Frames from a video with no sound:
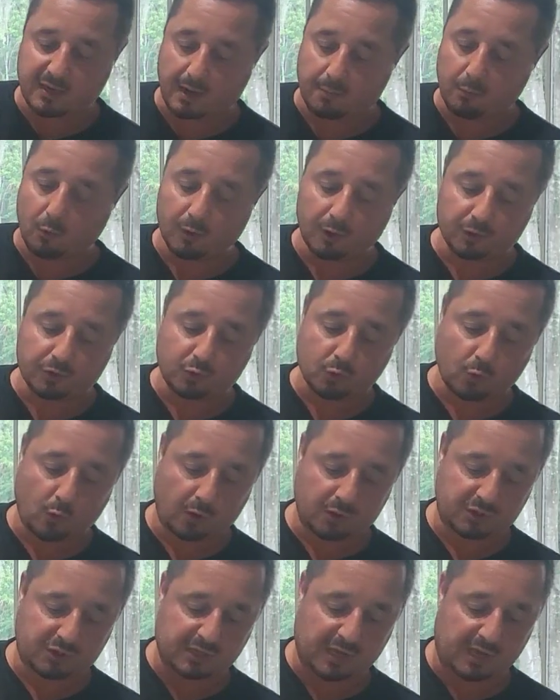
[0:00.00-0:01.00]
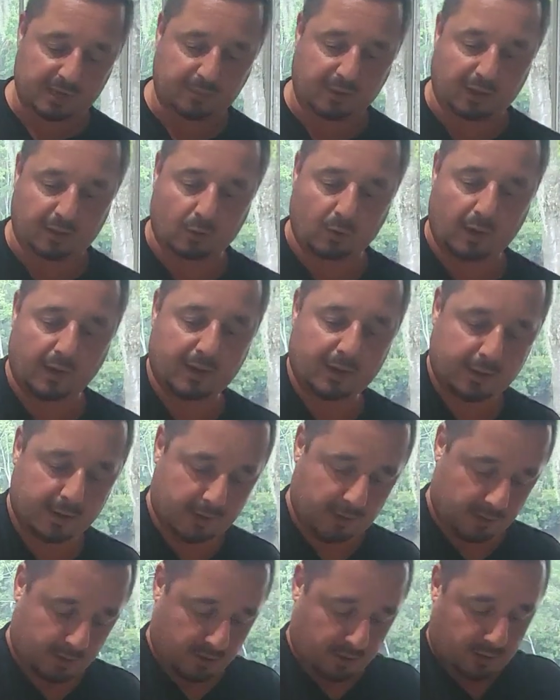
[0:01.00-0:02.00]
I'm only going to do one side, by the way.
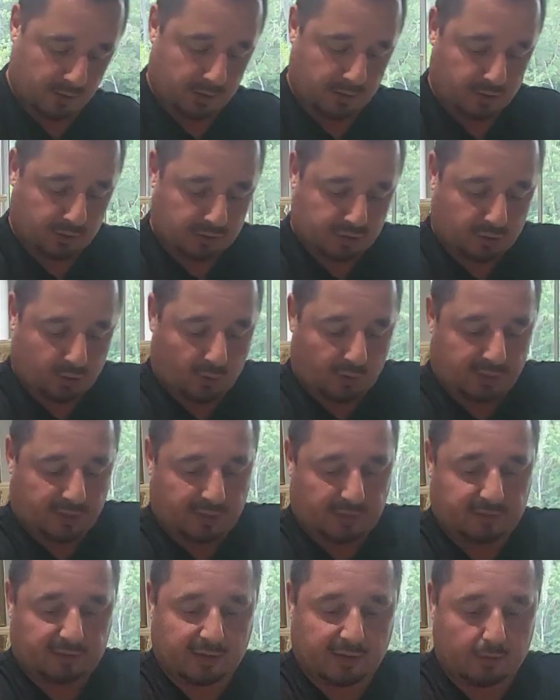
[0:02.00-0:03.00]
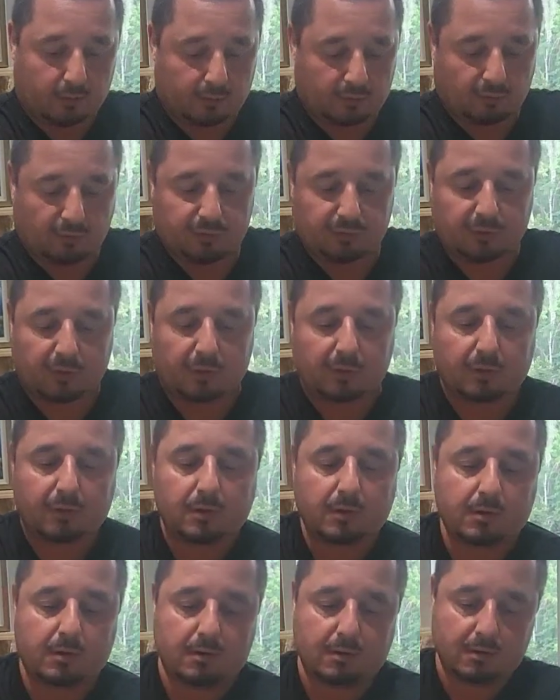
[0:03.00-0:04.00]
So we're going to get that one done.
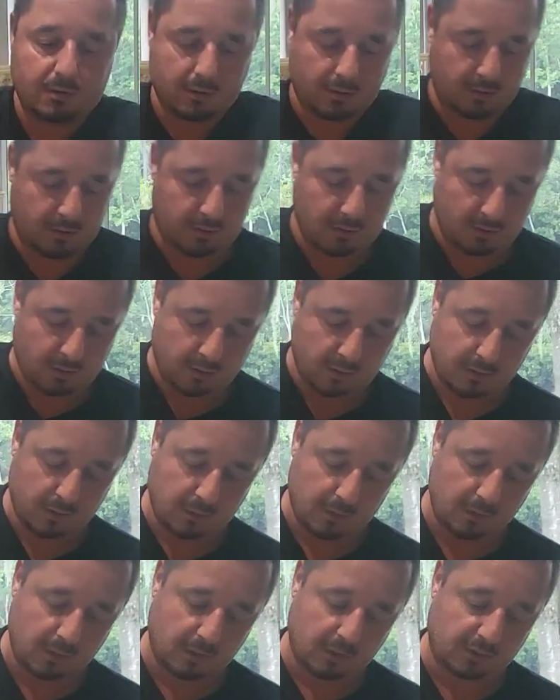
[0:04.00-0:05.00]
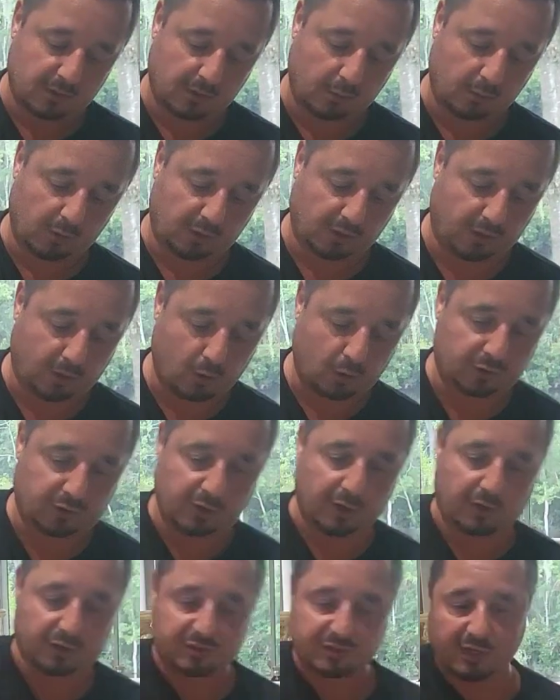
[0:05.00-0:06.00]
Then we're going to coat
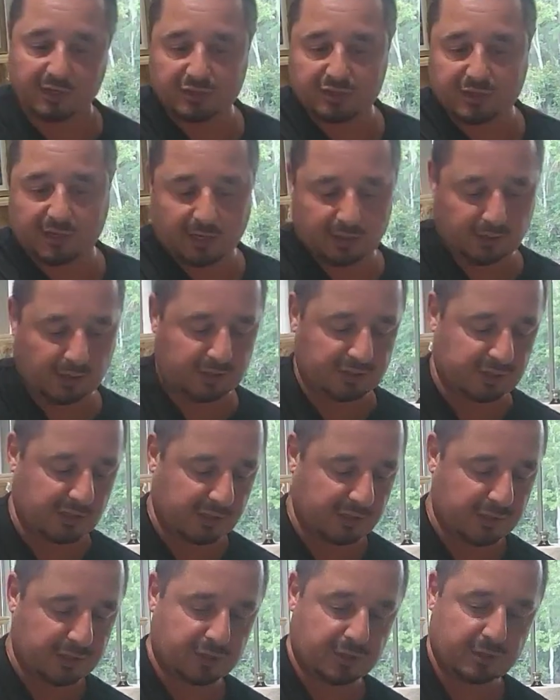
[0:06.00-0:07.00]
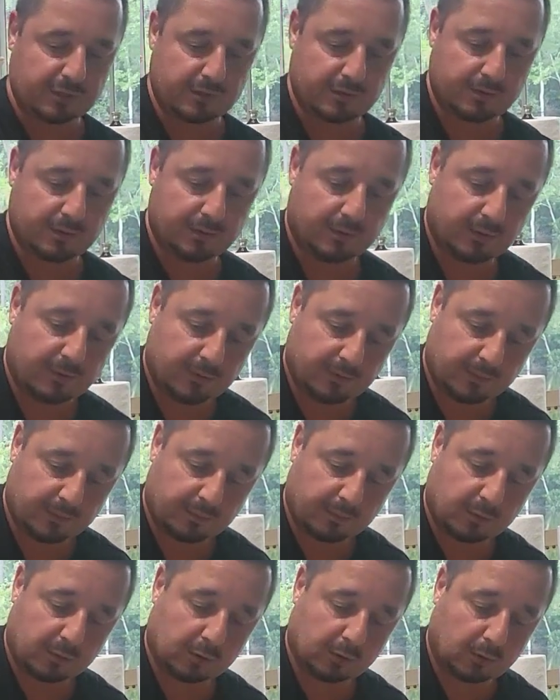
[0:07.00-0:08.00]
the other side. See how nice that is?
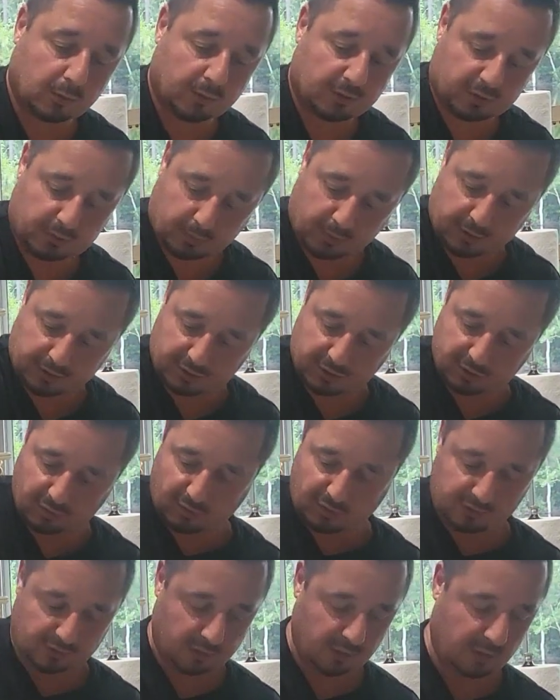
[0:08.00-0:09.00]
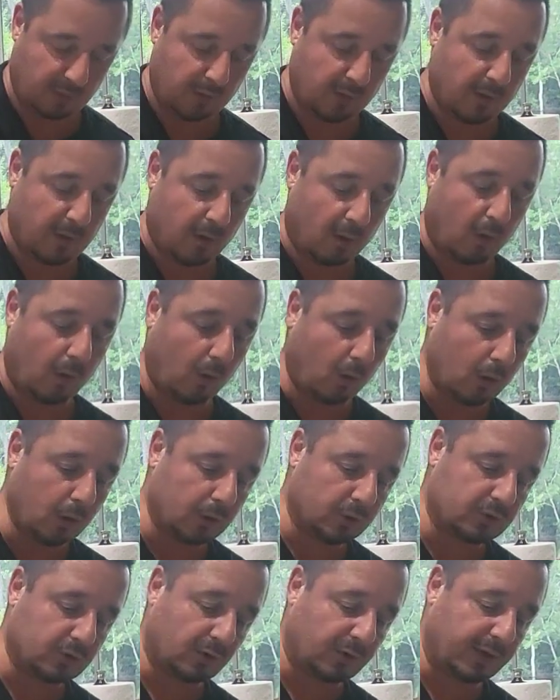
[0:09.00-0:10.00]
Put a little bit of spices right there. Our
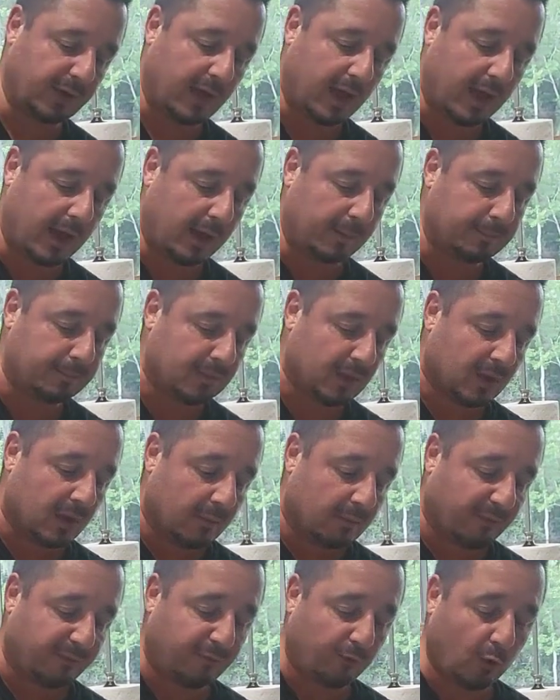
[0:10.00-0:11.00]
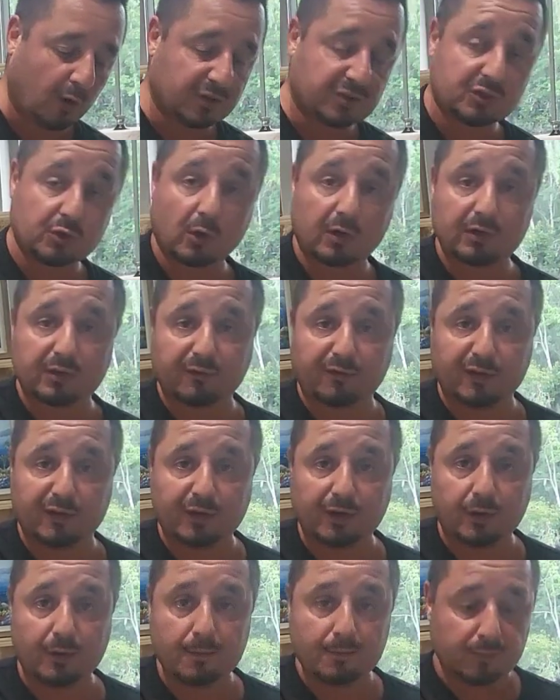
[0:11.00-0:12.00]
oil's already hot. Before I started the
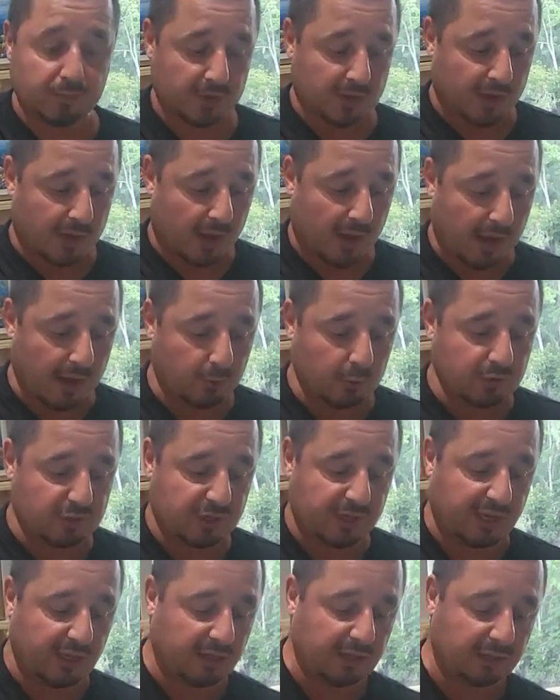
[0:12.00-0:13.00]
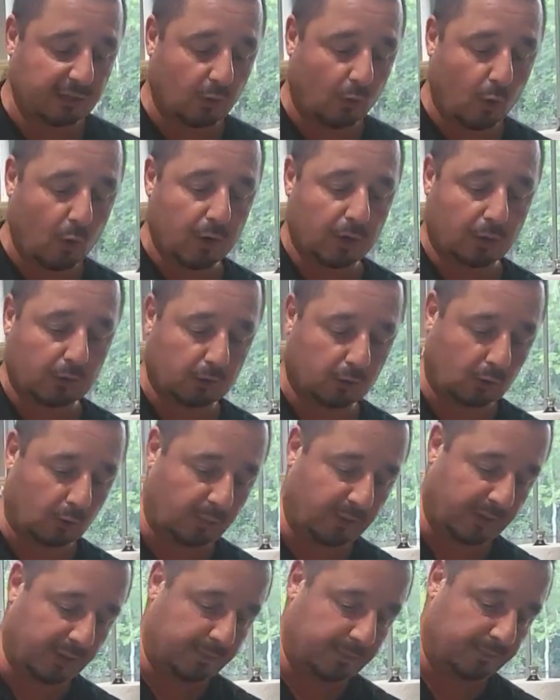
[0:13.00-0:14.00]
video, I was heating the oil a little
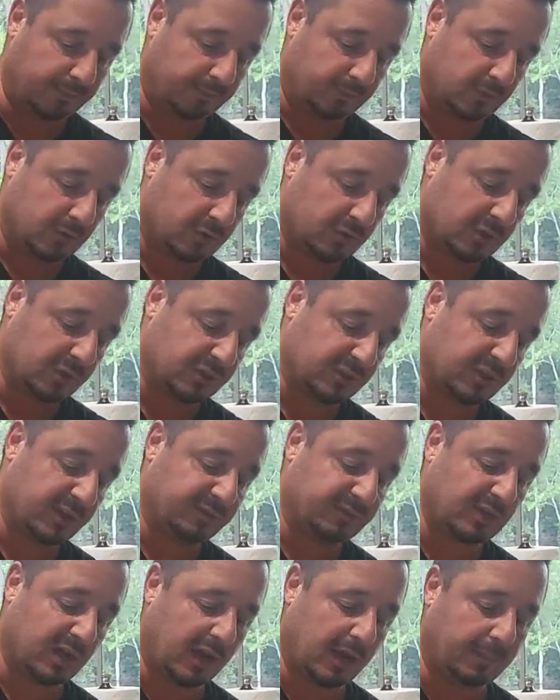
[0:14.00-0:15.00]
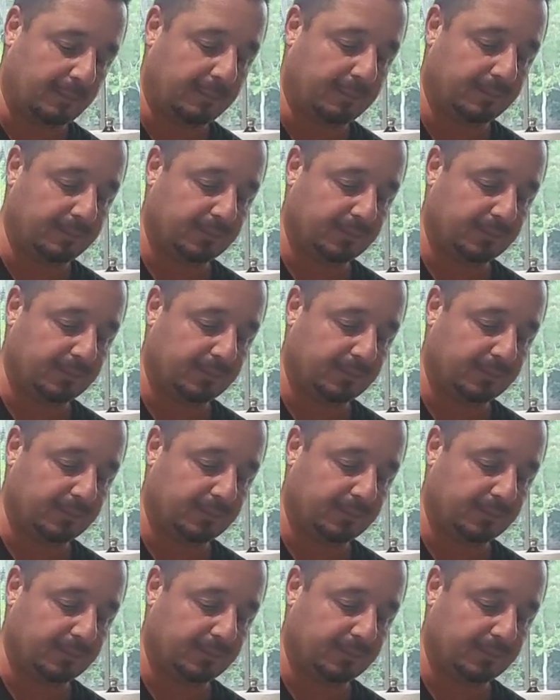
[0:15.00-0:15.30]
bit to save time.